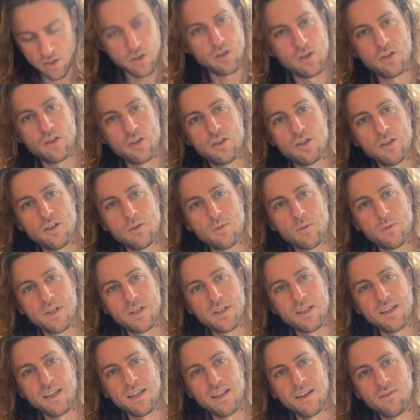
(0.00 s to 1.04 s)
Do you want
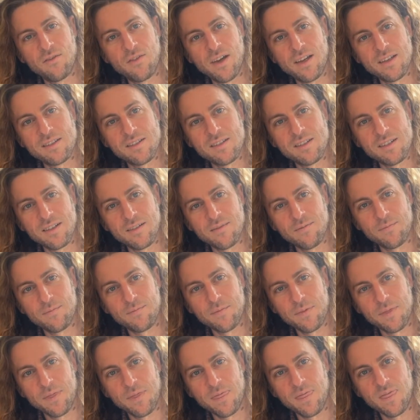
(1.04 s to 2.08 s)
to invest?
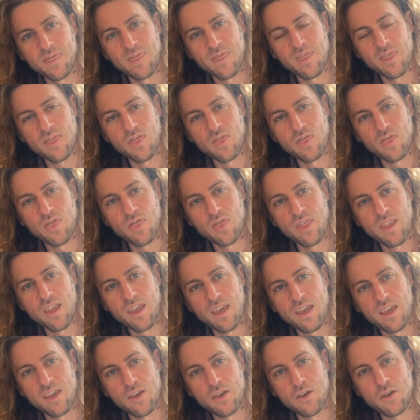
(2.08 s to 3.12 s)

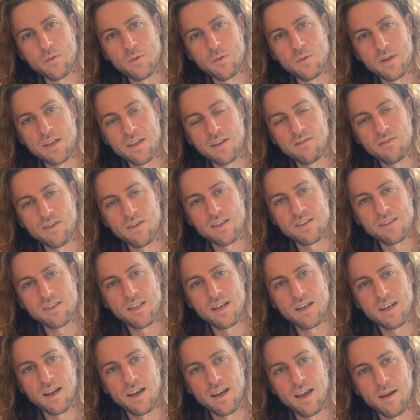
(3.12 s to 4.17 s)
You want to invest in
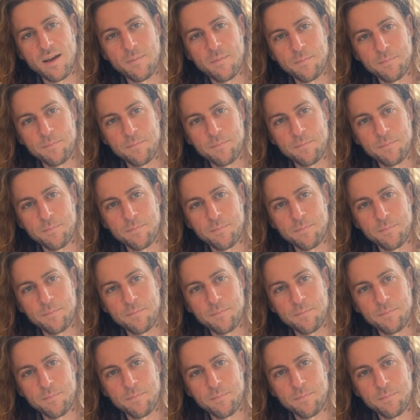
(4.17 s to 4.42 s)
an app?